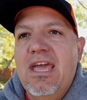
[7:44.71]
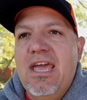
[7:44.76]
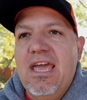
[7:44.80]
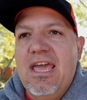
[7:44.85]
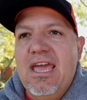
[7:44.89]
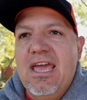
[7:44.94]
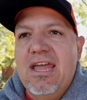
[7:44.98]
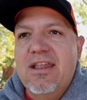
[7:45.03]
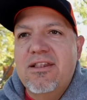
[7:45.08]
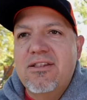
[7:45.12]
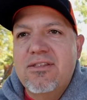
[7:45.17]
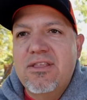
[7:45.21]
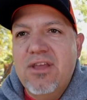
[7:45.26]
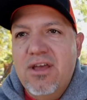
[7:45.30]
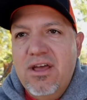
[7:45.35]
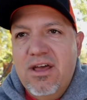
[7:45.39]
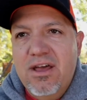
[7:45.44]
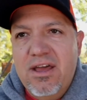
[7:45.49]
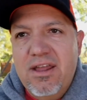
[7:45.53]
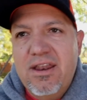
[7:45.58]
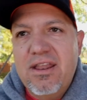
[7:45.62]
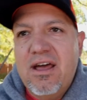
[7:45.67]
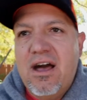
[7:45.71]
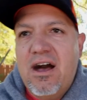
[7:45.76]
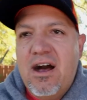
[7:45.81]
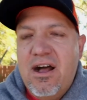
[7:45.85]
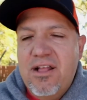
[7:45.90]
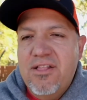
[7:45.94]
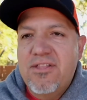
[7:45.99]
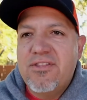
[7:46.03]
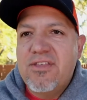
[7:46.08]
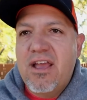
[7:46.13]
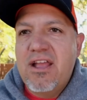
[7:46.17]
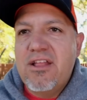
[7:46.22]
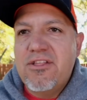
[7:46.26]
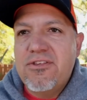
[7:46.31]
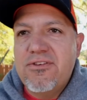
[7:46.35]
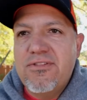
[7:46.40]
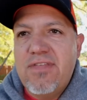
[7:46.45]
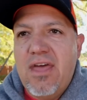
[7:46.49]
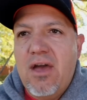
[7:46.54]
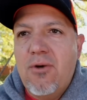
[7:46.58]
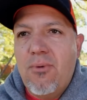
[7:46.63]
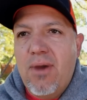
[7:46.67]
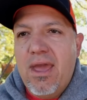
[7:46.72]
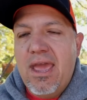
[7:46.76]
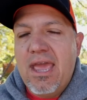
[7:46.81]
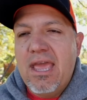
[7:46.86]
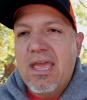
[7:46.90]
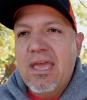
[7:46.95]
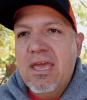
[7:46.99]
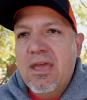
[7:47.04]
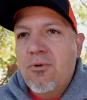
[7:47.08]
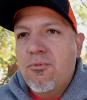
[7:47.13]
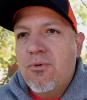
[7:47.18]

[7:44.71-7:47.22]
and done on site, so that way,